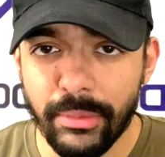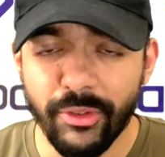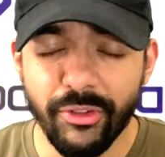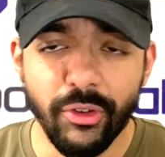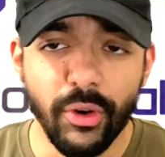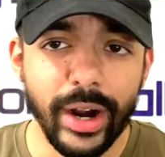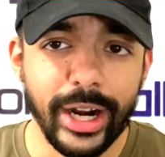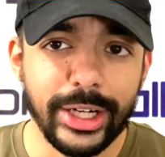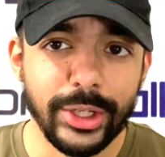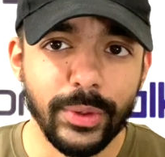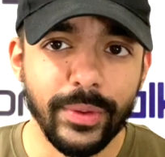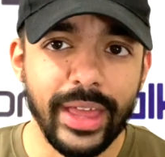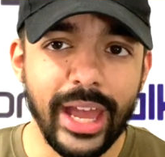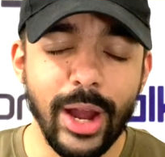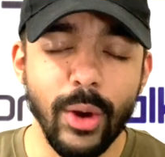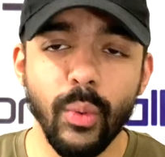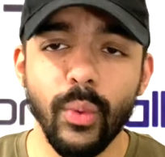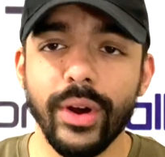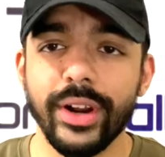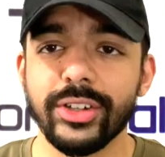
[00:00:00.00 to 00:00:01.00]
Before I do
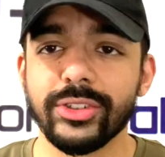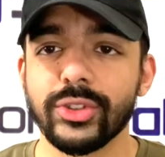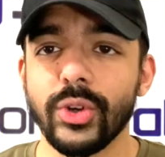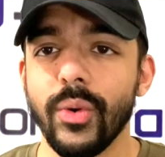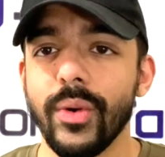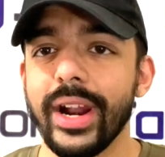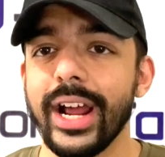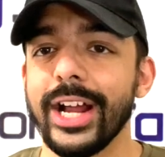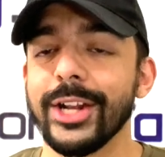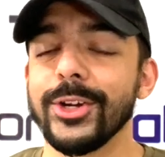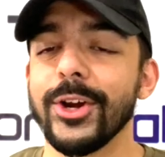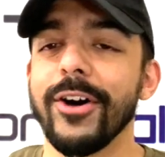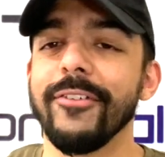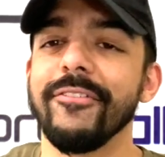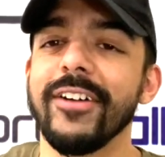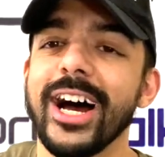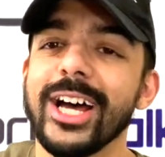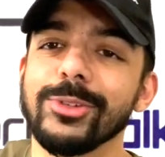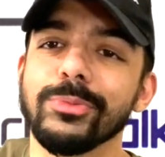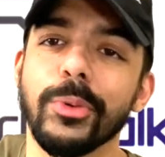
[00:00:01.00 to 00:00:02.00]
that, what is going on, y'all?
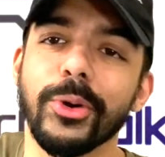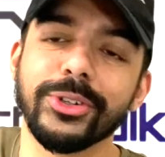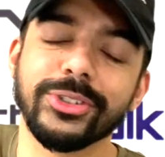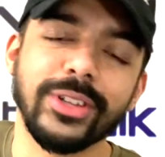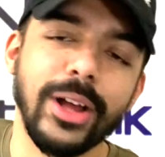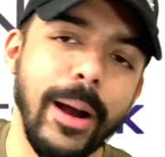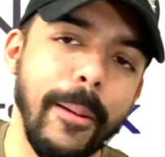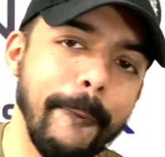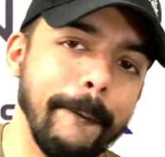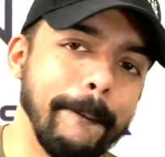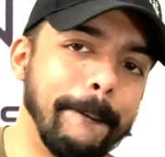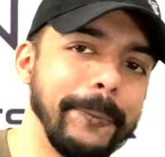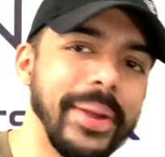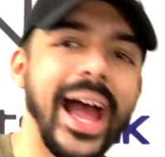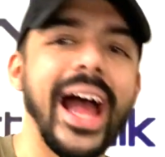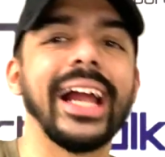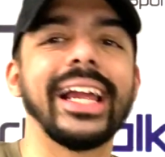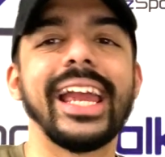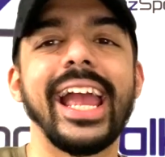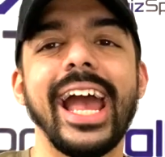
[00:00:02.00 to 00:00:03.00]
Fox Sports Talk
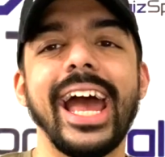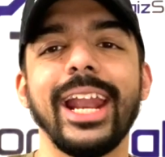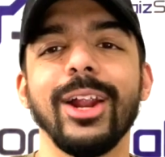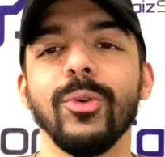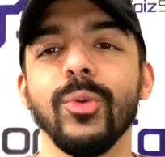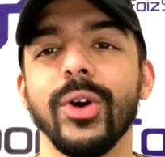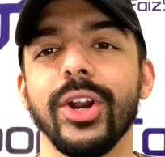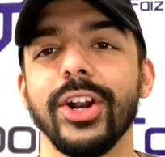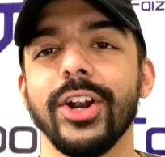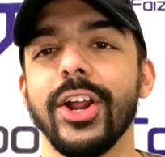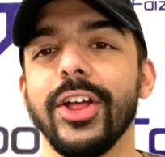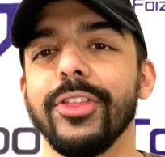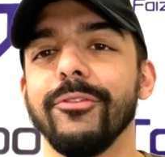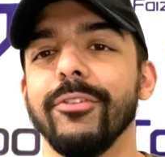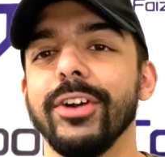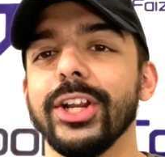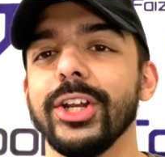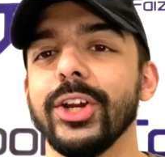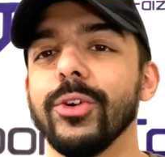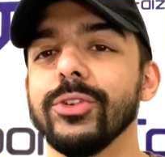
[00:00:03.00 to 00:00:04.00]
back at it with another
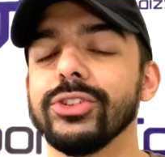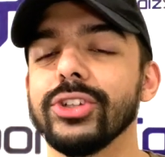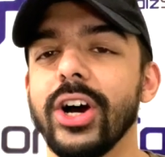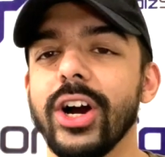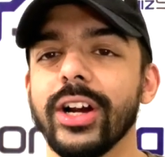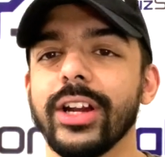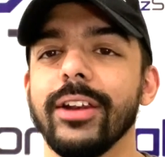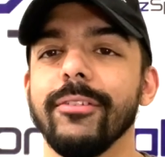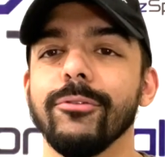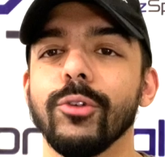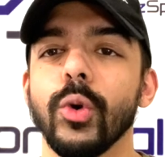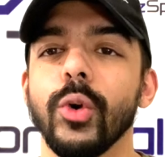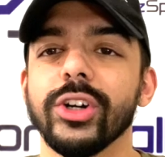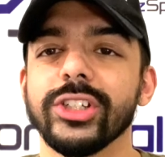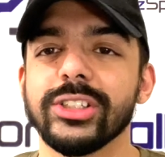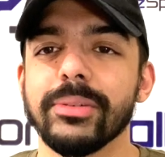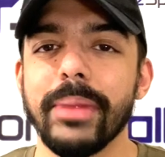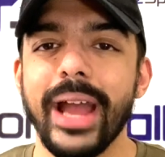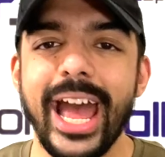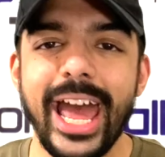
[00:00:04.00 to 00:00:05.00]
video talking, of course,
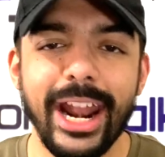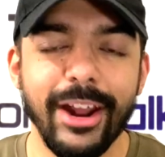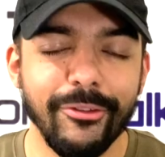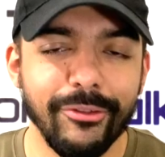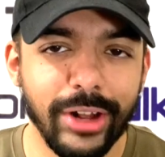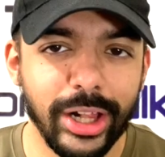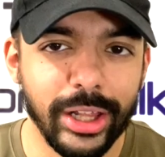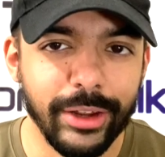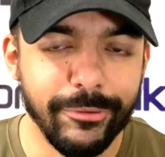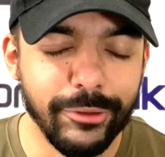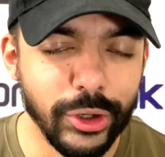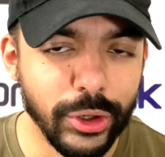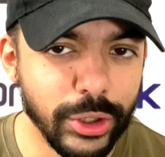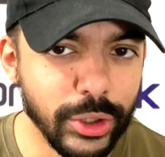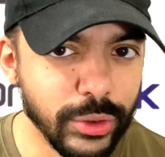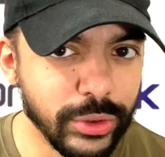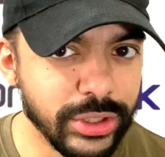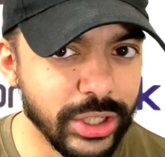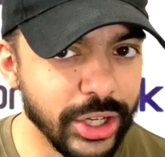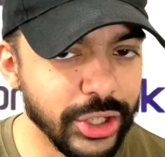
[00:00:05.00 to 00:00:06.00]
some NFL. And if you're
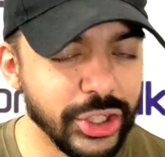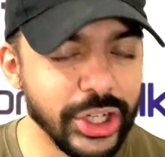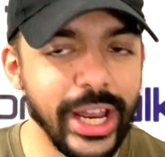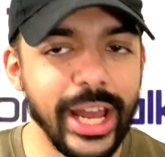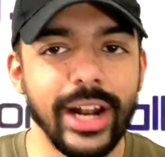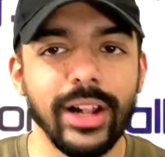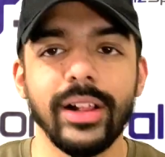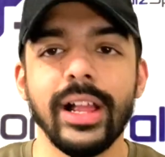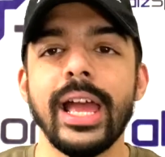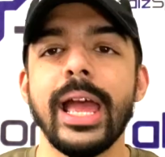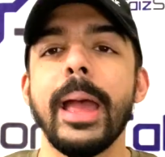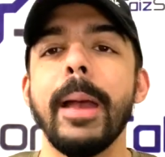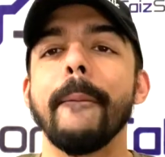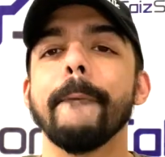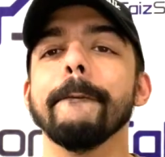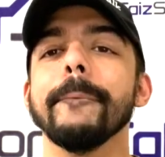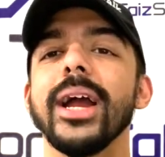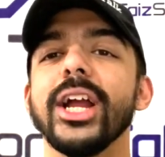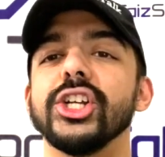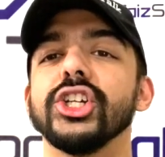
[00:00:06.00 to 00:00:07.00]
new to the channel,
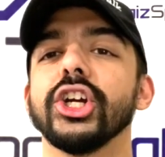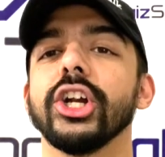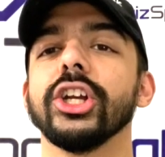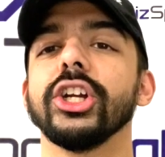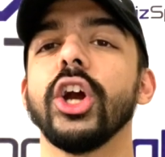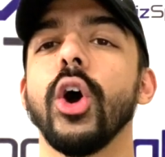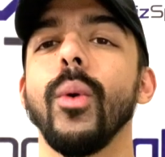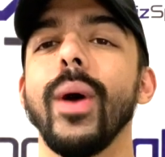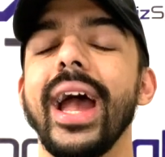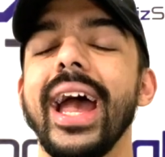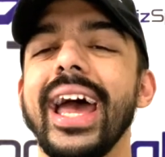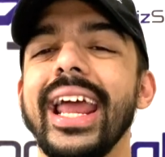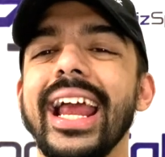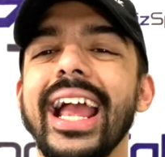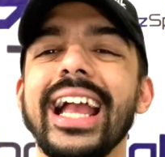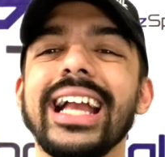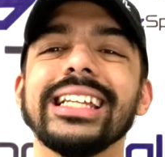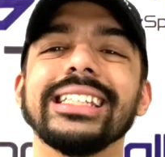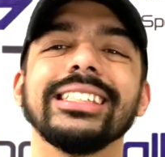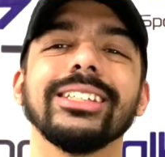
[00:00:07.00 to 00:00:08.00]
make sure to go ahead
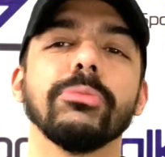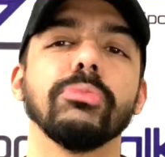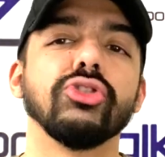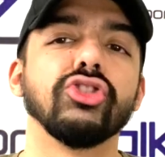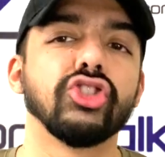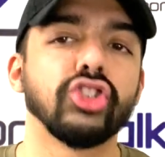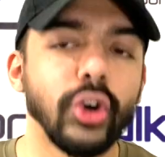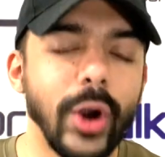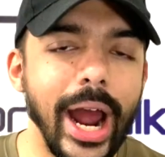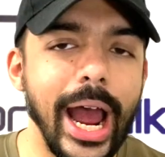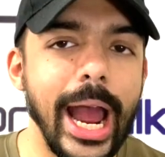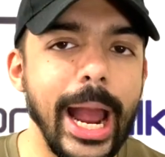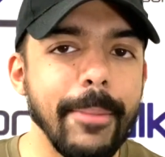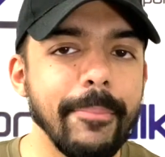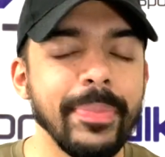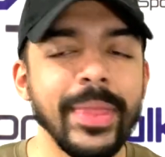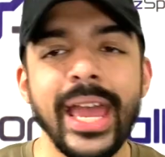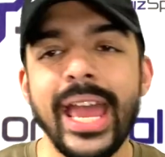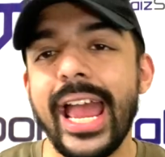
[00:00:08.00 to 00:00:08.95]
and subscribe